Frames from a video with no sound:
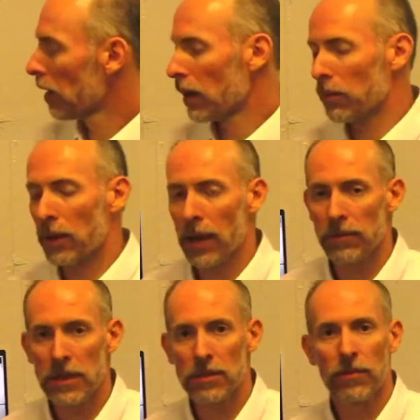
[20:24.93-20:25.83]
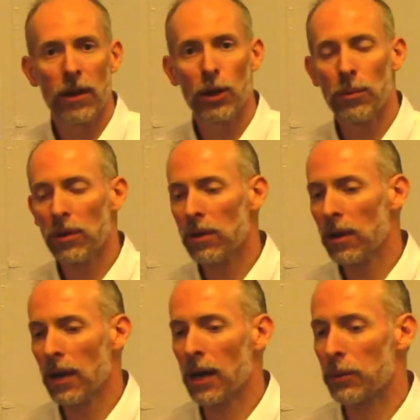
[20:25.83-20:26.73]
We have these
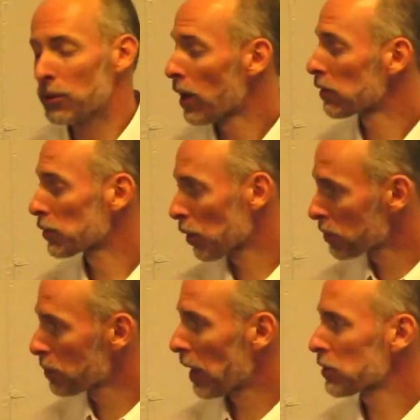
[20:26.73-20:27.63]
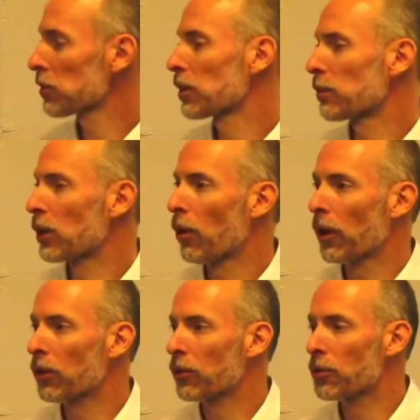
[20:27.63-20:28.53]
available. We do have a show special that will be
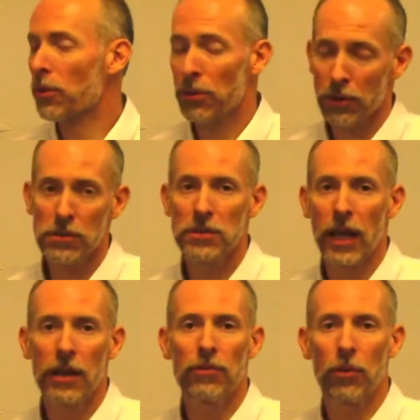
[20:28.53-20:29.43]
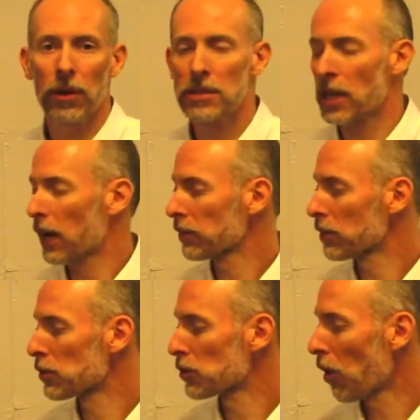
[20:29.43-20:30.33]
going through Thursday, 4 days after
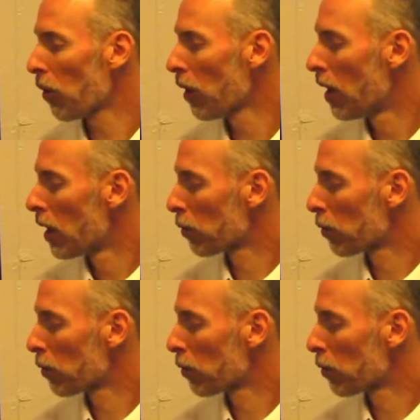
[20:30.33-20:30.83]
the show,